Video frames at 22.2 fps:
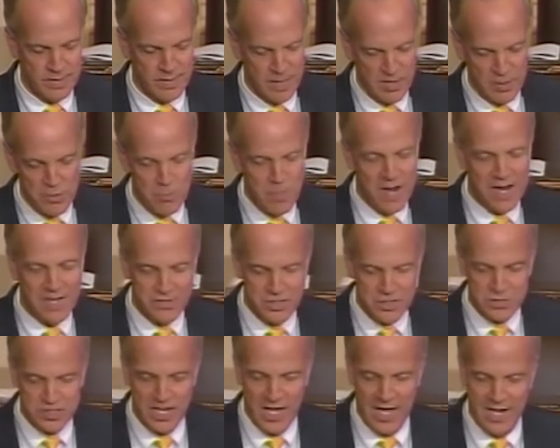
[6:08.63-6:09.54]
Humane
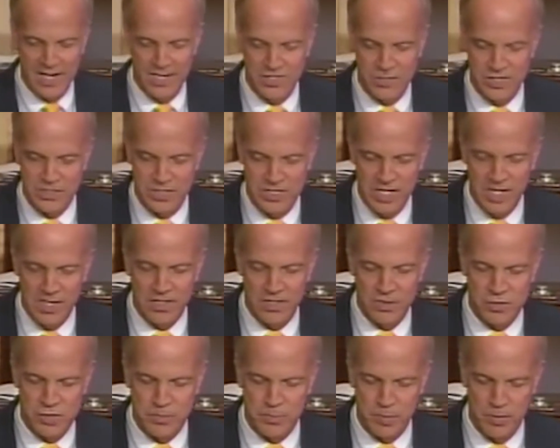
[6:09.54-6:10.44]
Society's intent
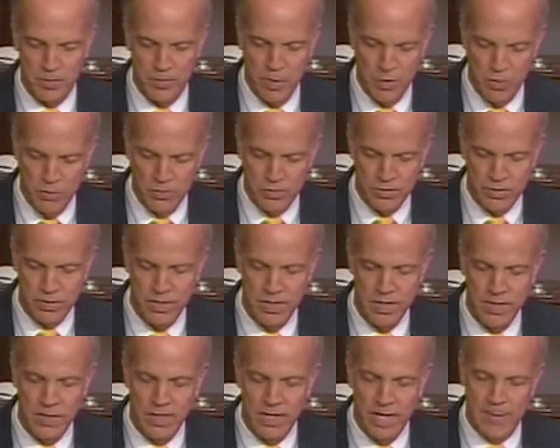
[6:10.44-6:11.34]
is to promote
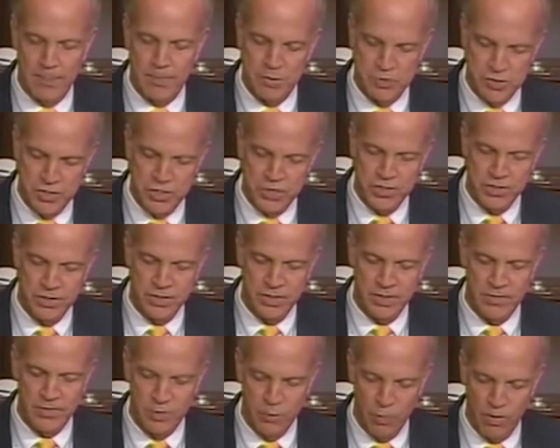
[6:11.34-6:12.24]
and
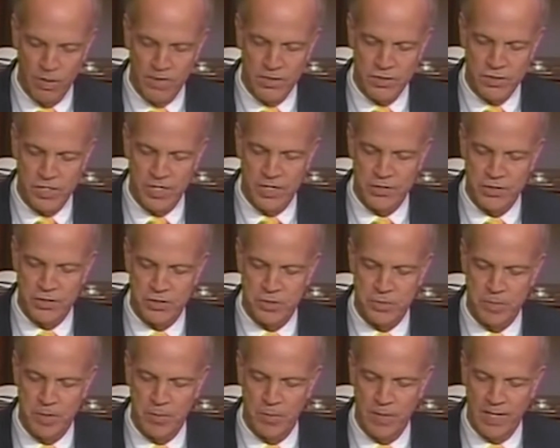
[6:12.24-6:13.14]
position the organization
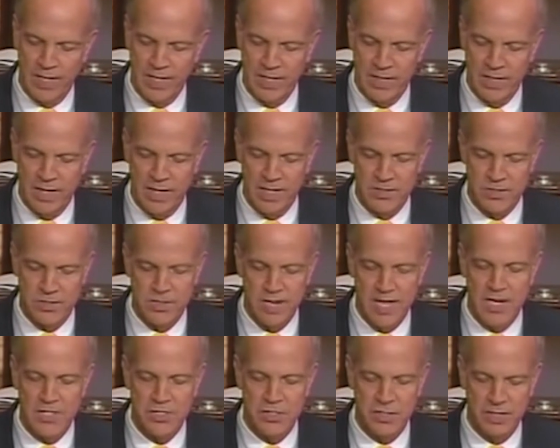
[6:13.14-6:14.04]
to be recognized
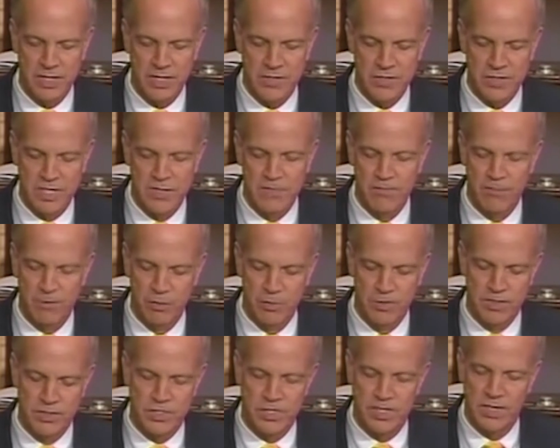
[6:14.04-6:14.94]
nationally as
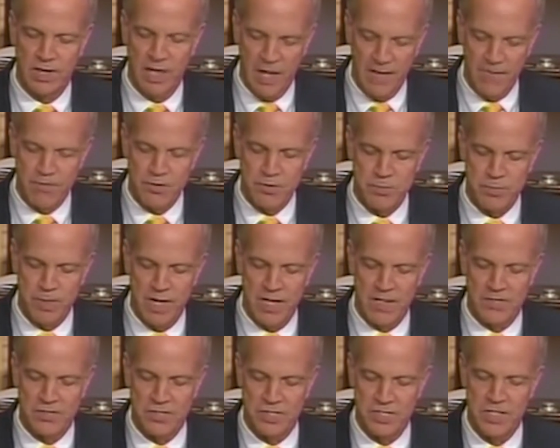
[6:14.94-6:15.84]
influencing APHIS
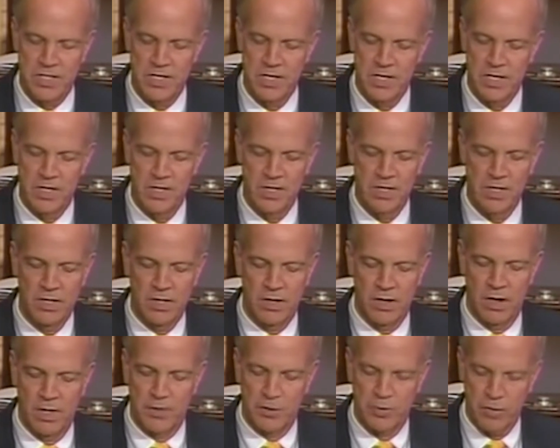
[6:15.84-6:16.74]
policy
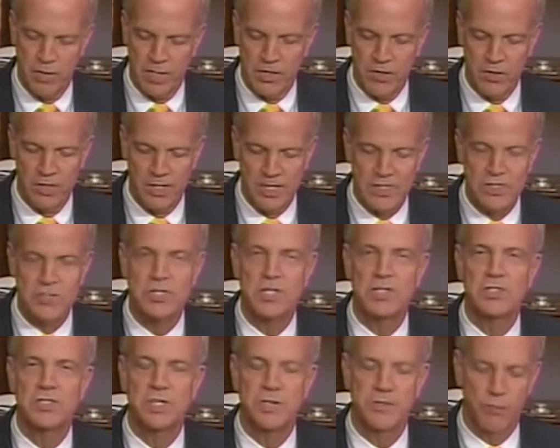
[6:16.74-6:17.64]
on critical and
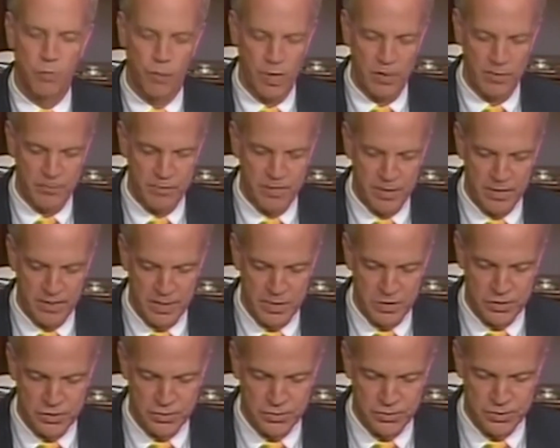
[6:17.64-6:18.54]
sensitive welfare
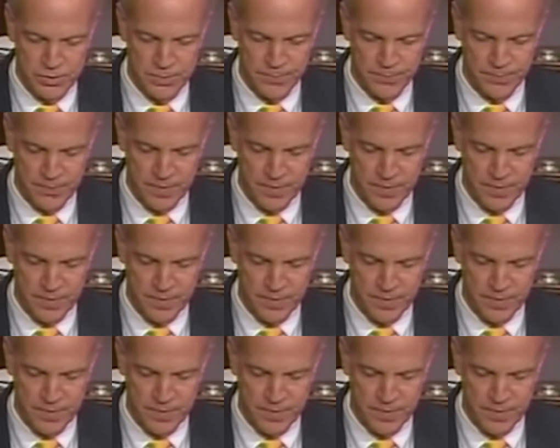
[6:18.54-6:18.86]
issues.